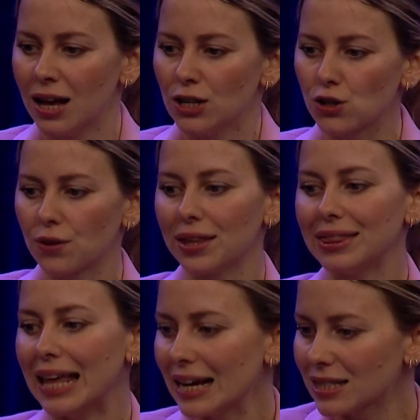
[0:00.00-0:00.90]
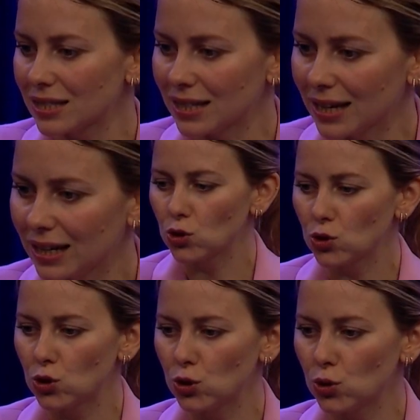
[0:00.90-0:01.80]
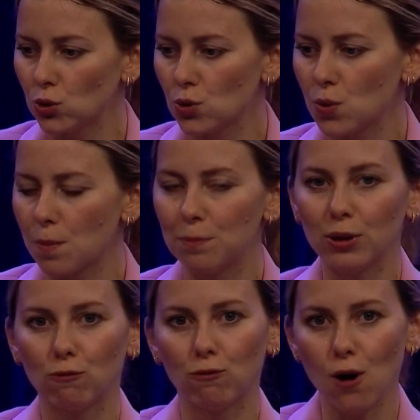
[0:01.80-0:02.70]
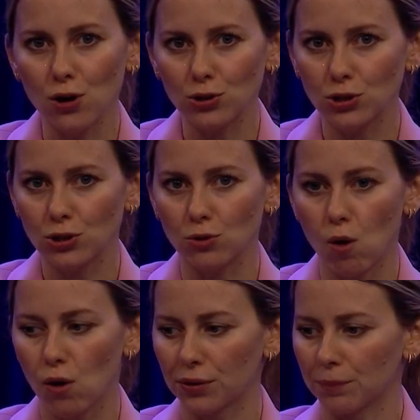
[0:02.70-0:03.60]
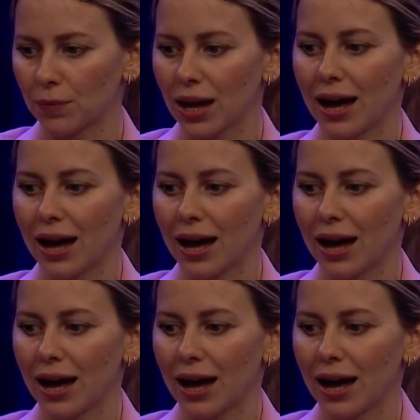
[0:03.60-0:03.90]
So the next thing to be focused on,